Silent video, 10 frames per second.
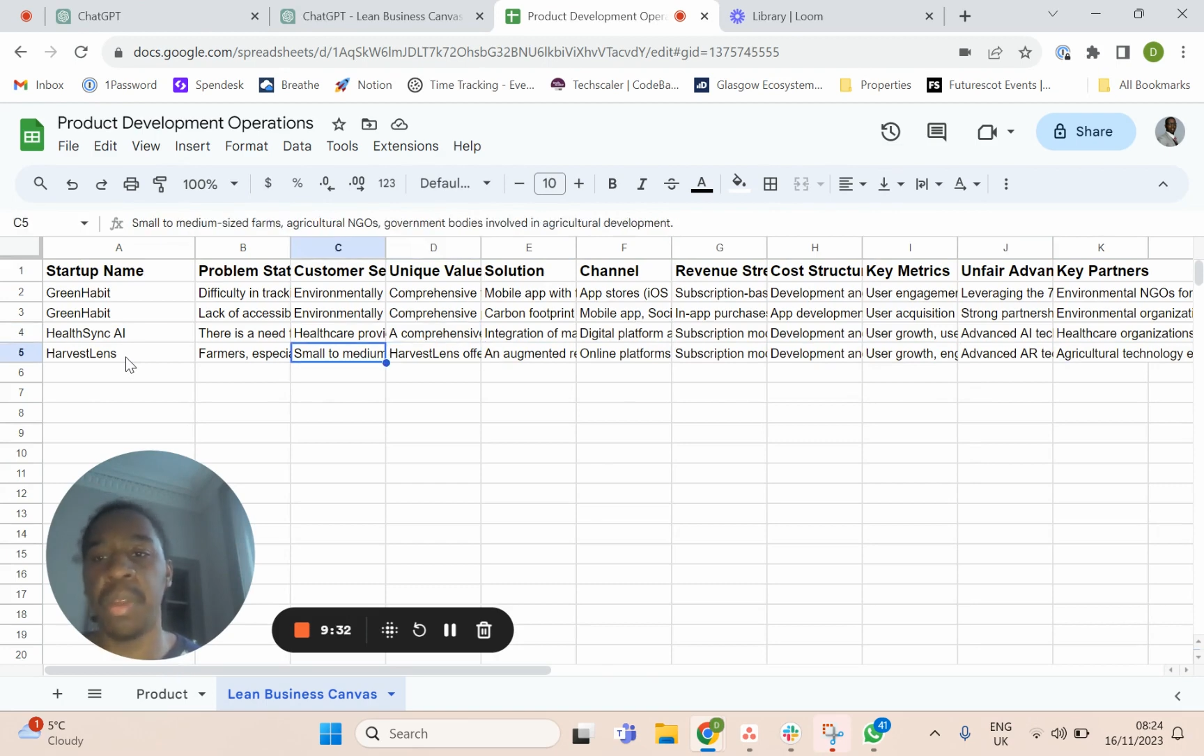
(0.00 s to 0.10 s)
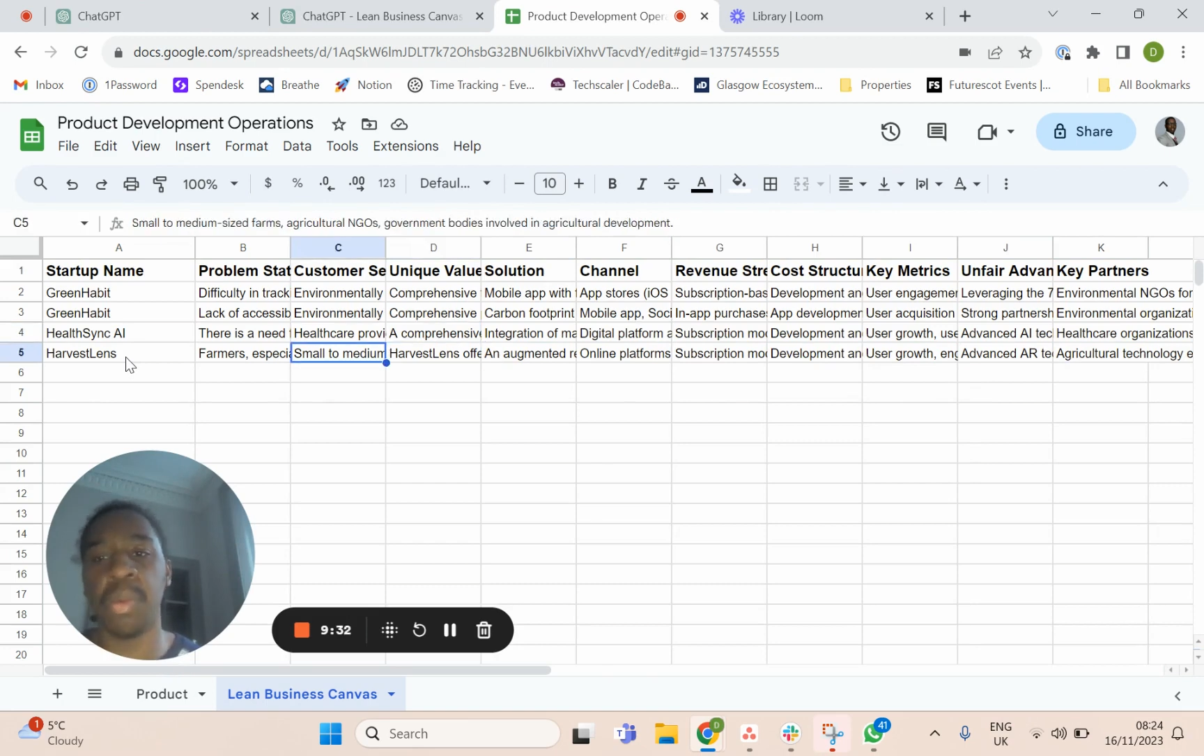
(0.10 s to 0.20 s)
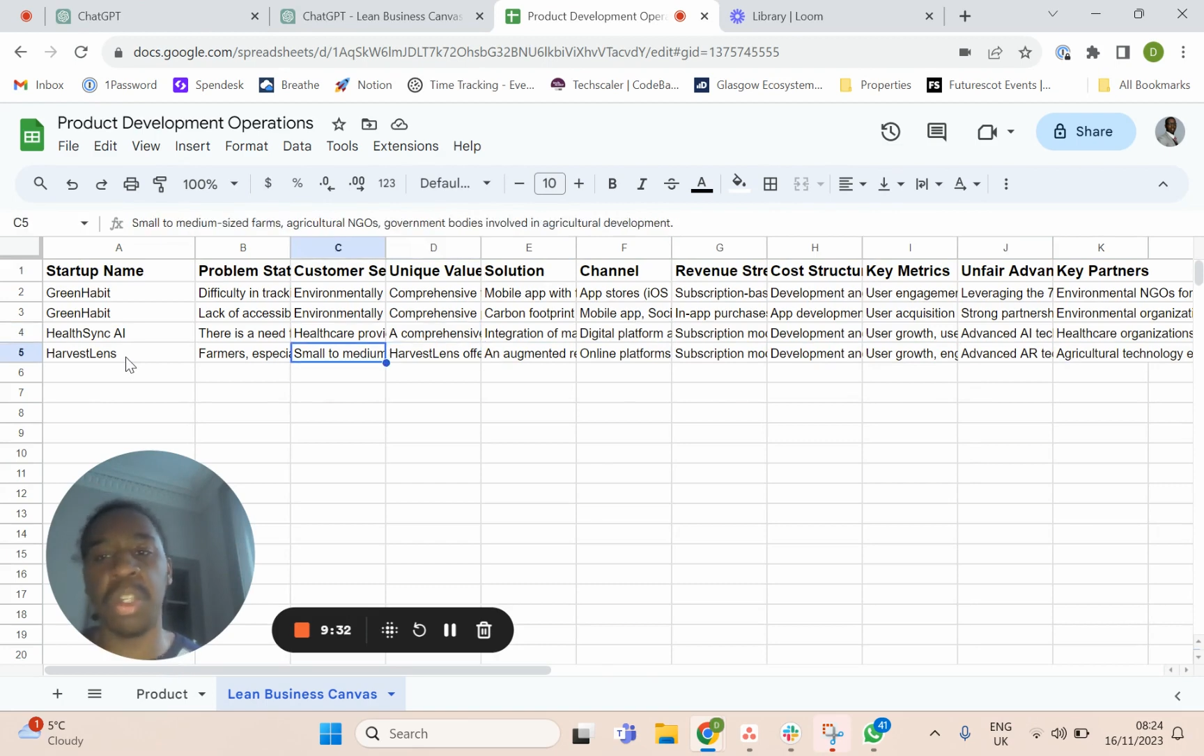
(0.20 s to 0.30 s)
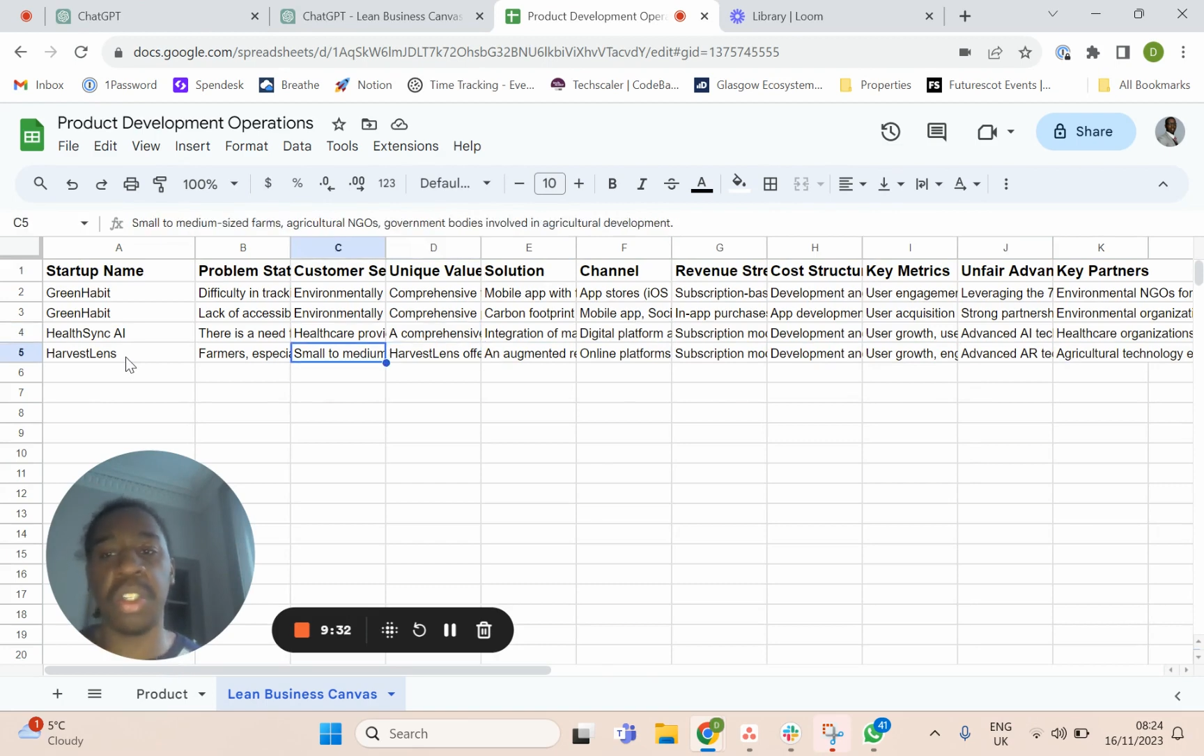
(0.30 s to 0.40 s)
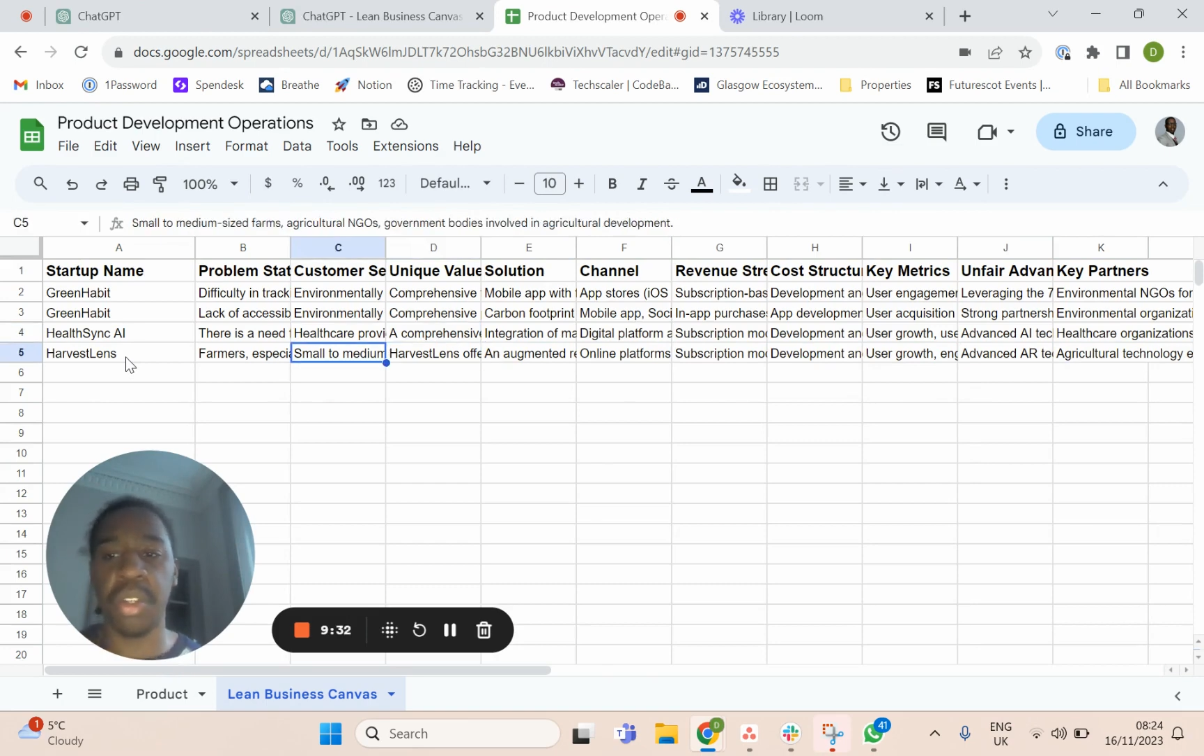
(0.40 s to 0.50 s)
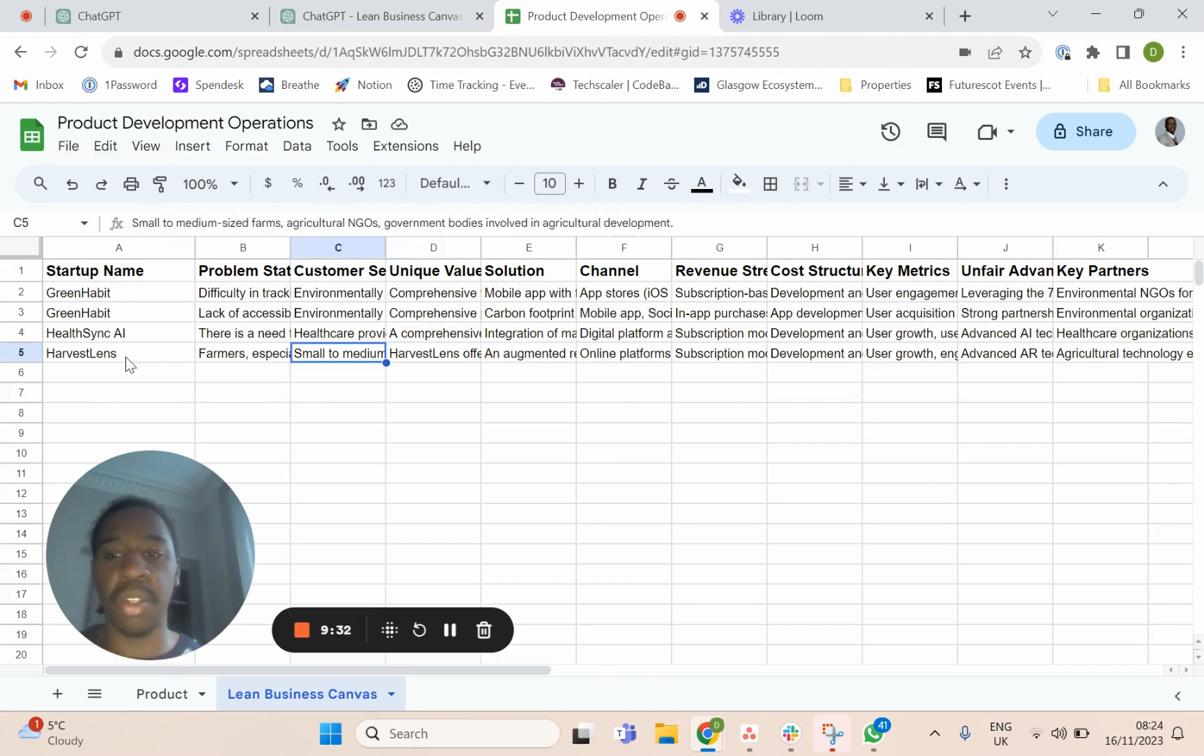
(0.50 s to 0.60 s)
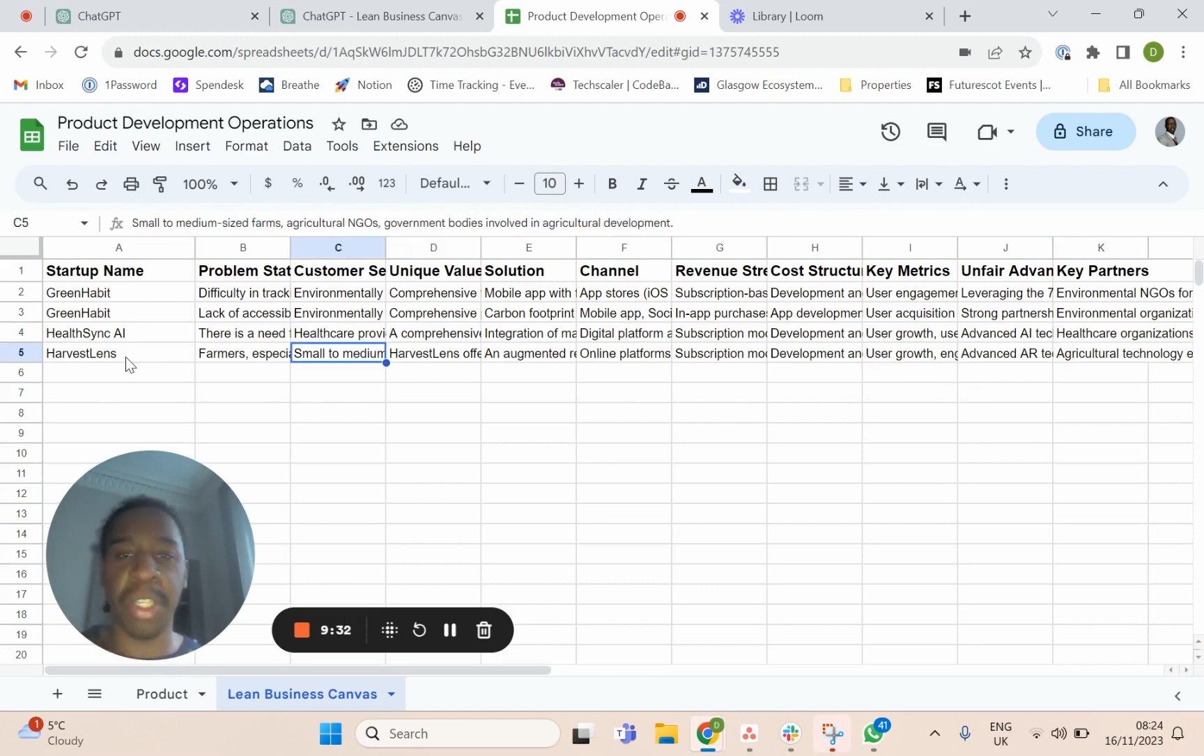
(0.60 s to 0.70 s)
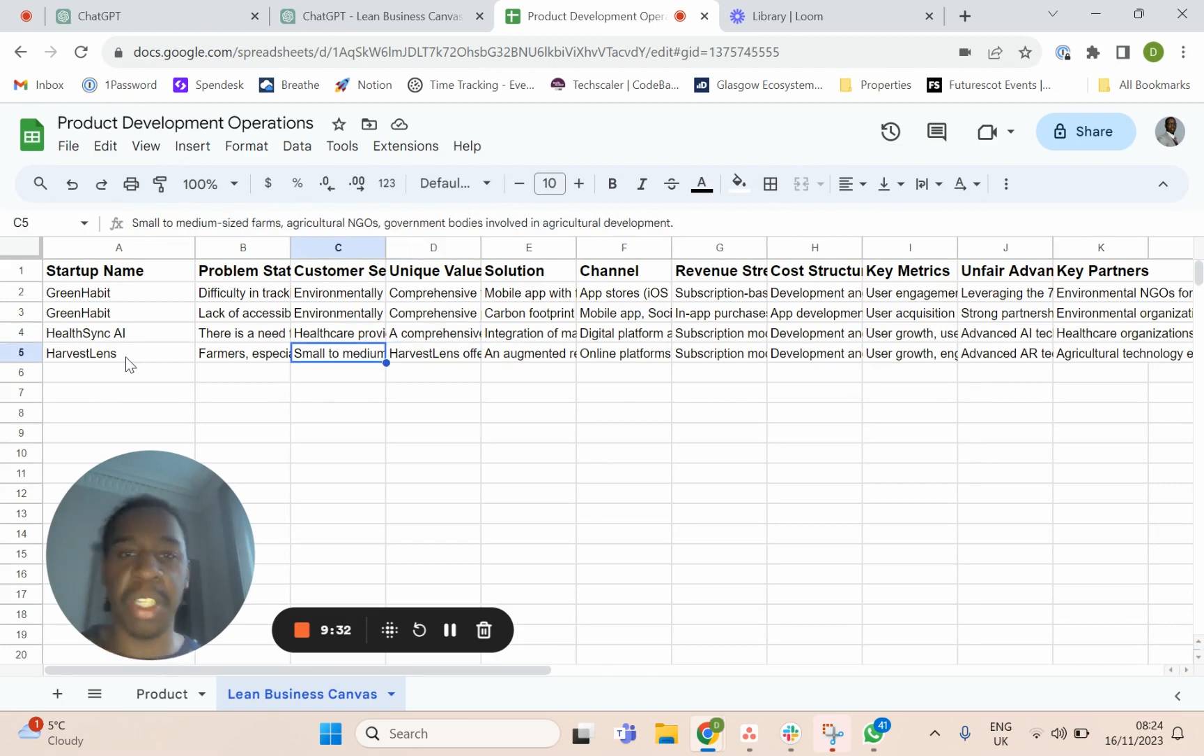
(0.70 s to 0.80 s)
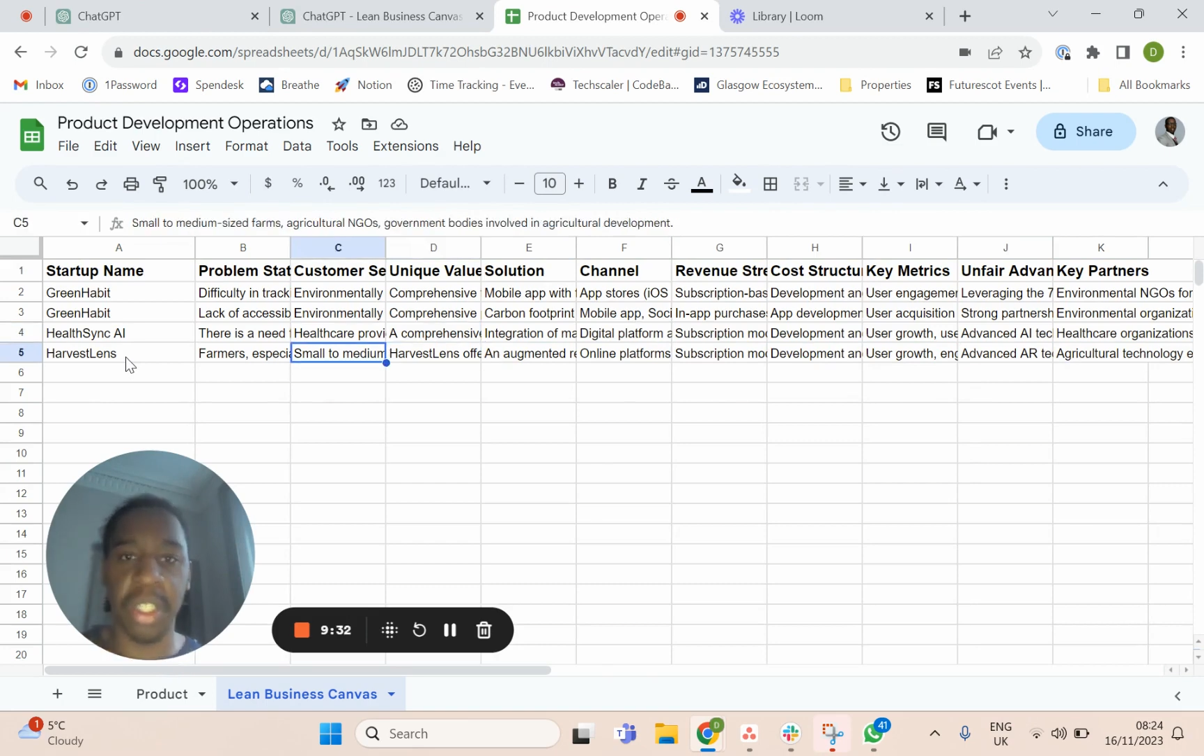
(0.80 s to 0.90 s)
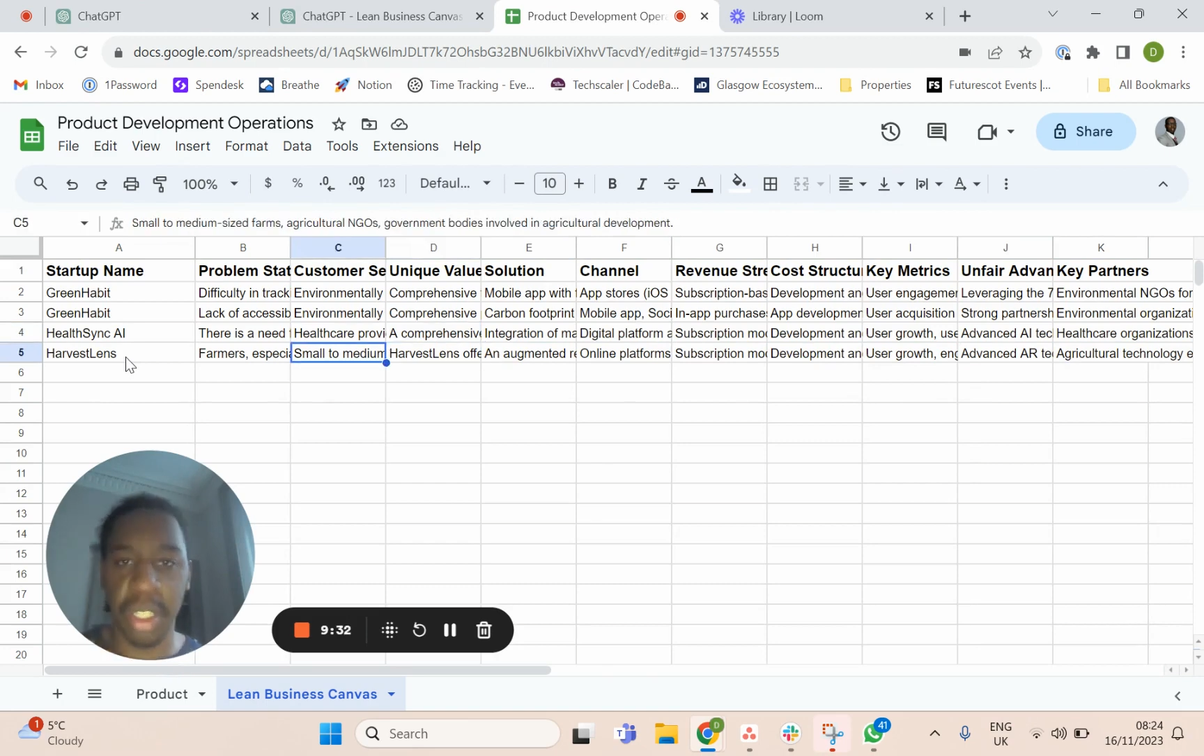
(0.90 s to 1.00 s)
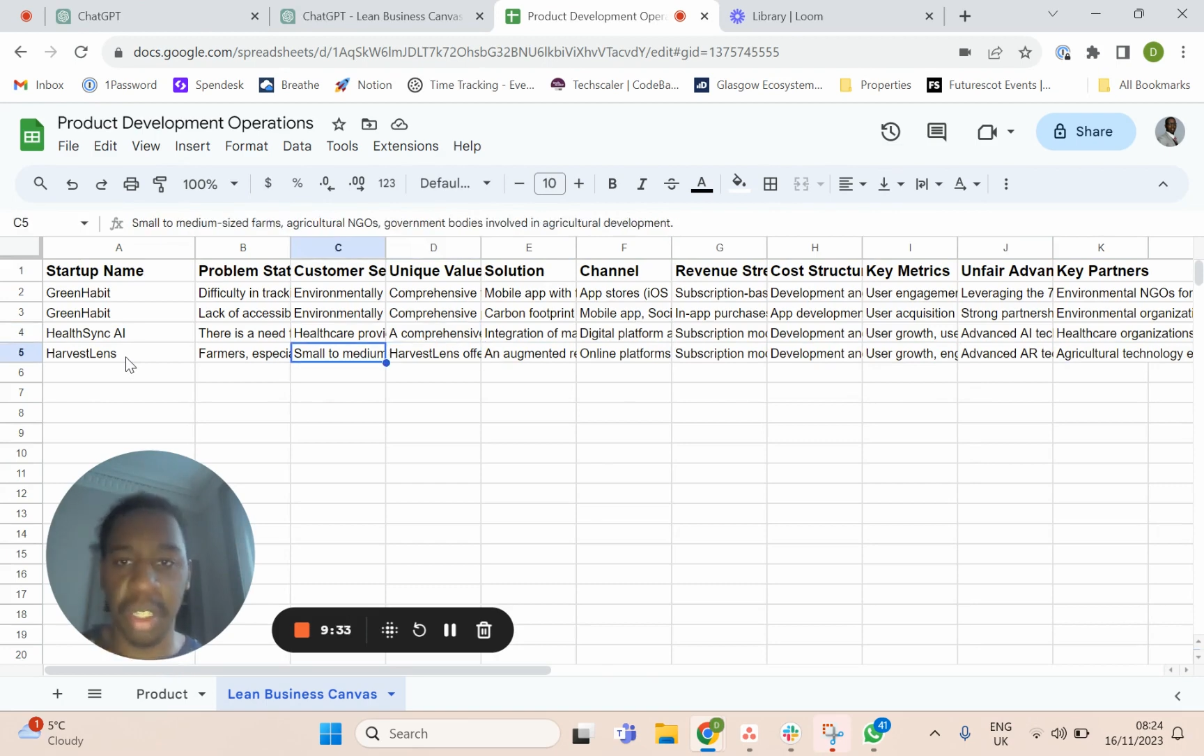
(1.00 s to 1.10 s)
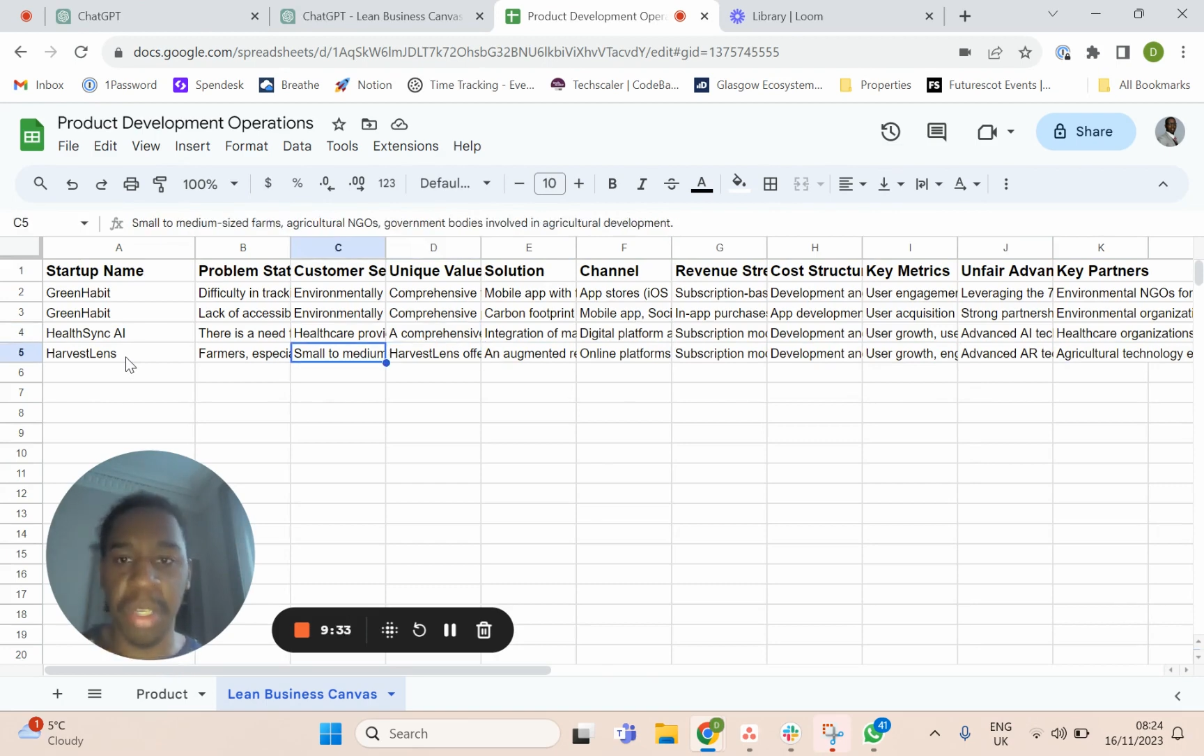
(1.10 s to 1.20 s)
which could potentially